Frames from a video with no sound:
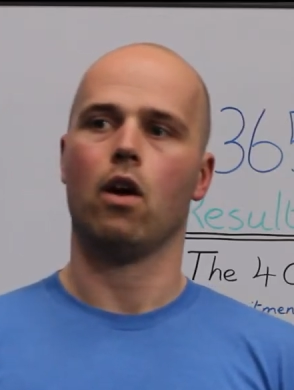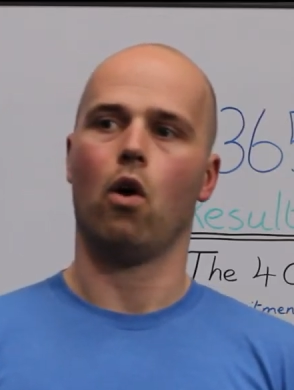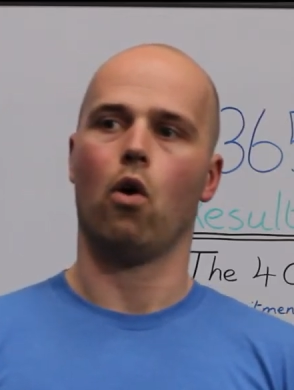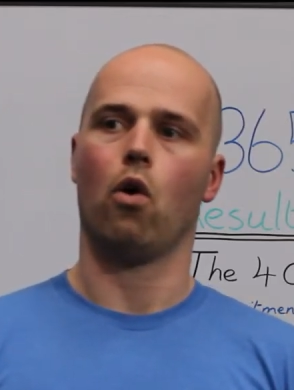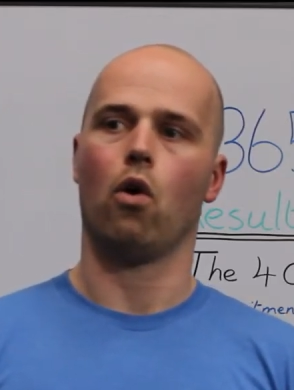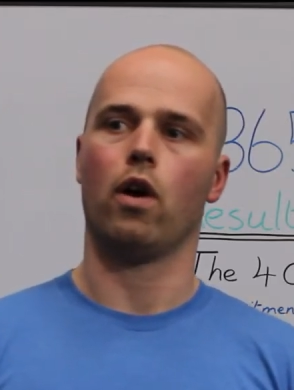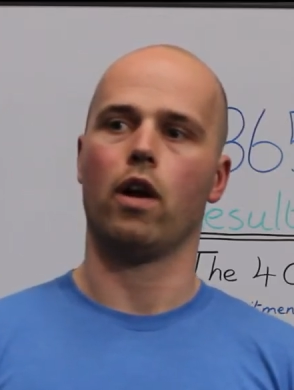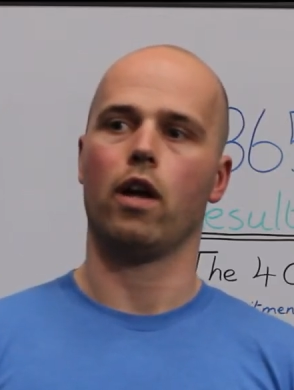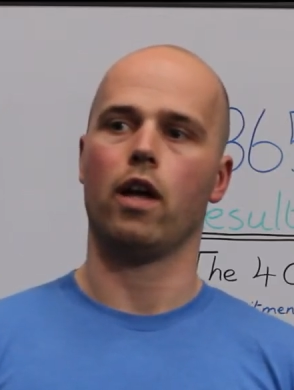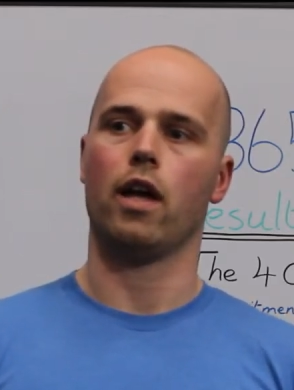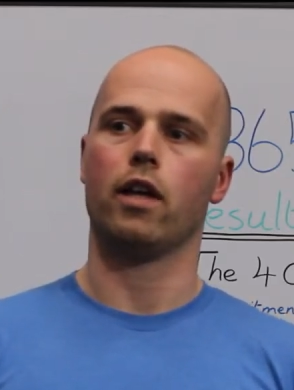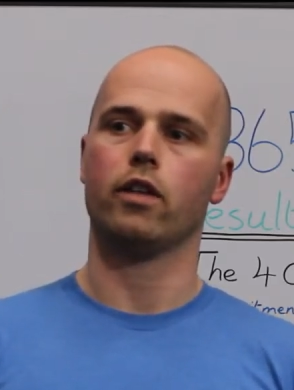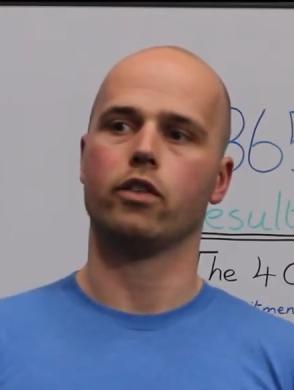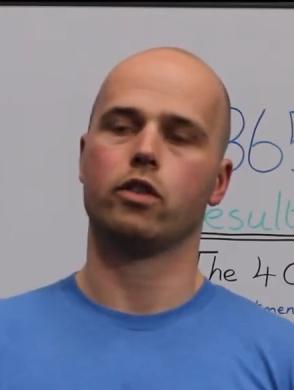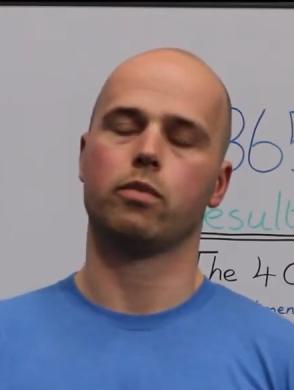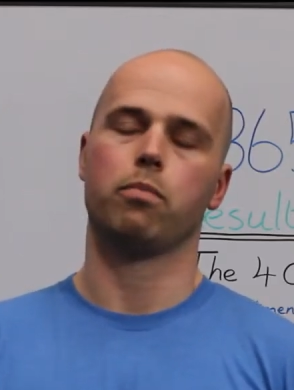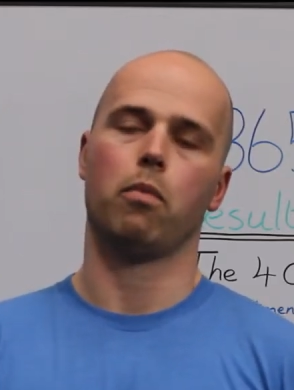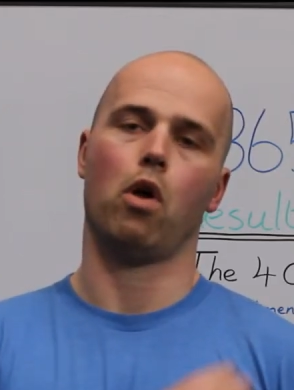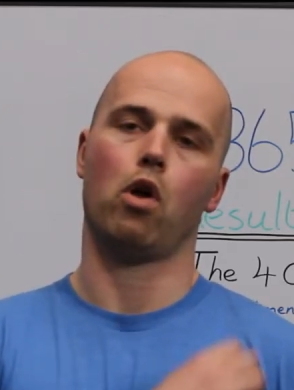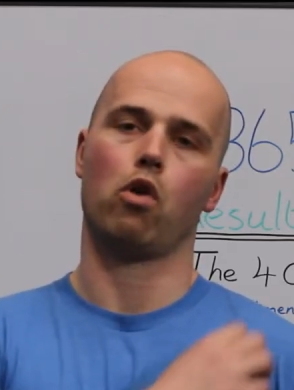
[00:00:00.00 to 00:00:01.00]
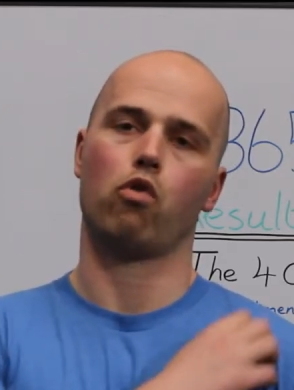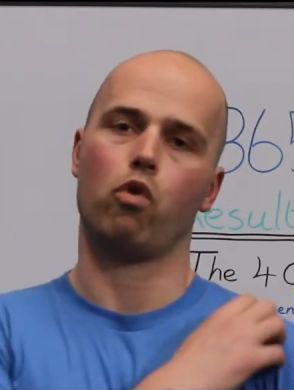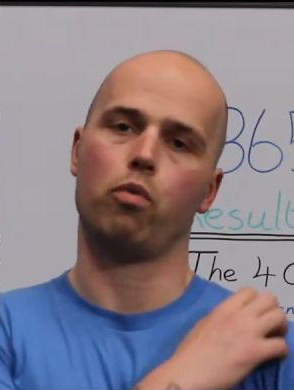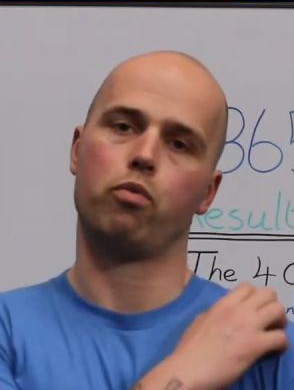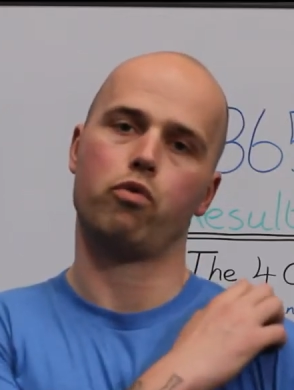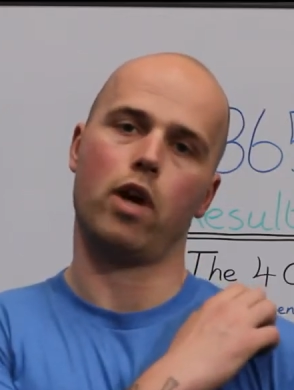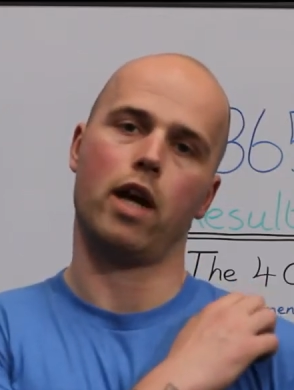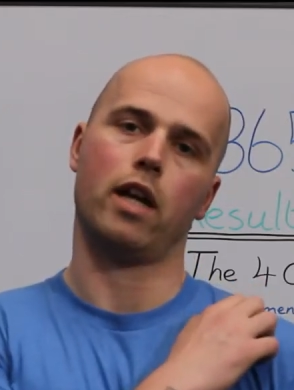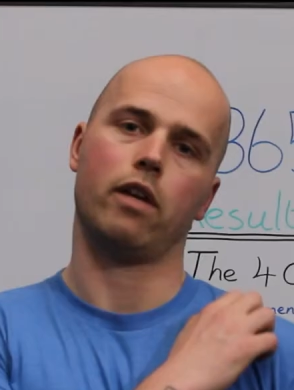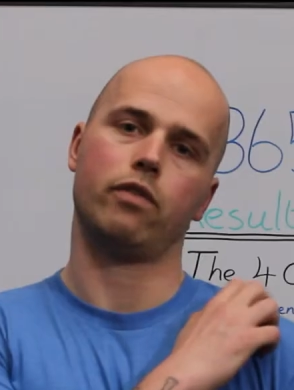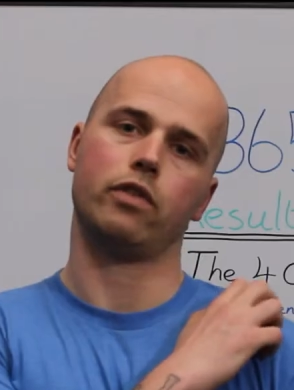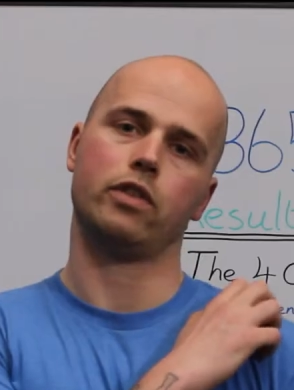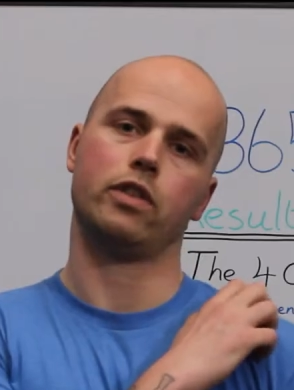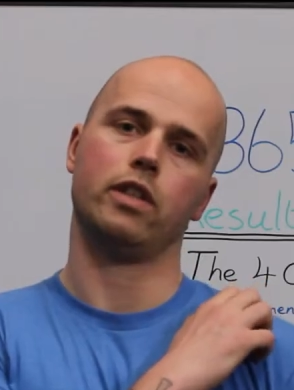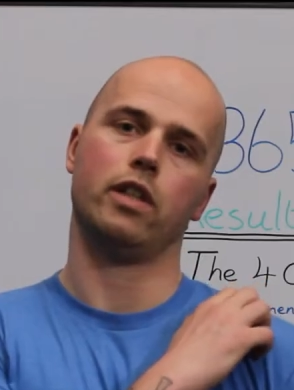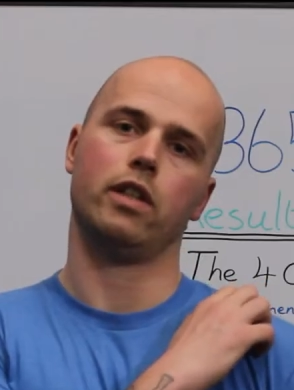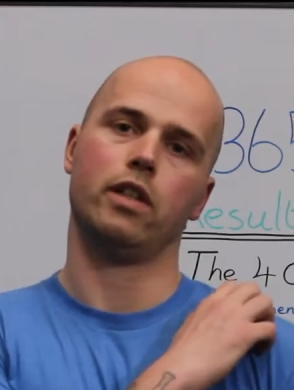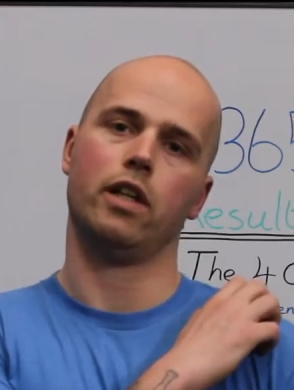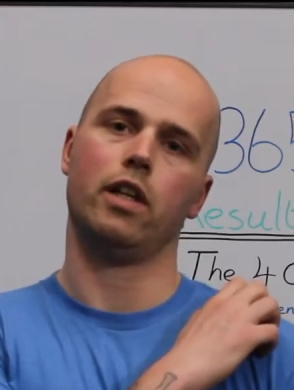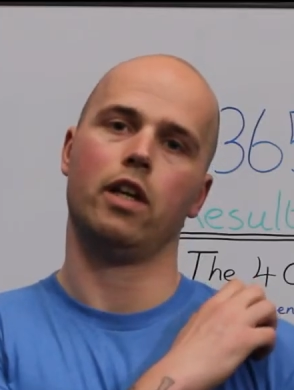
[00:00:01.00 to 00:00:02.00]
or a, a, small group training
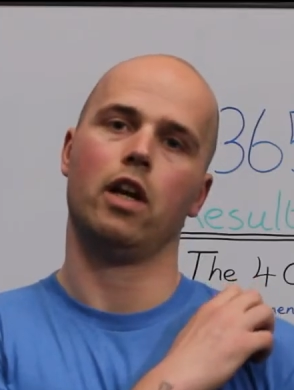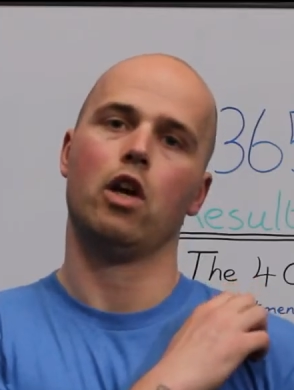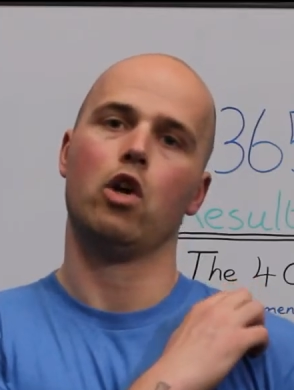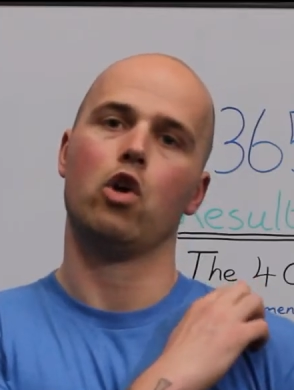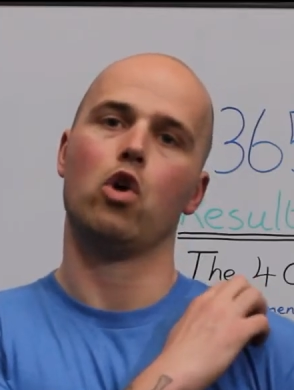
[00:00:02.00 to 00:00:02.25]
facility,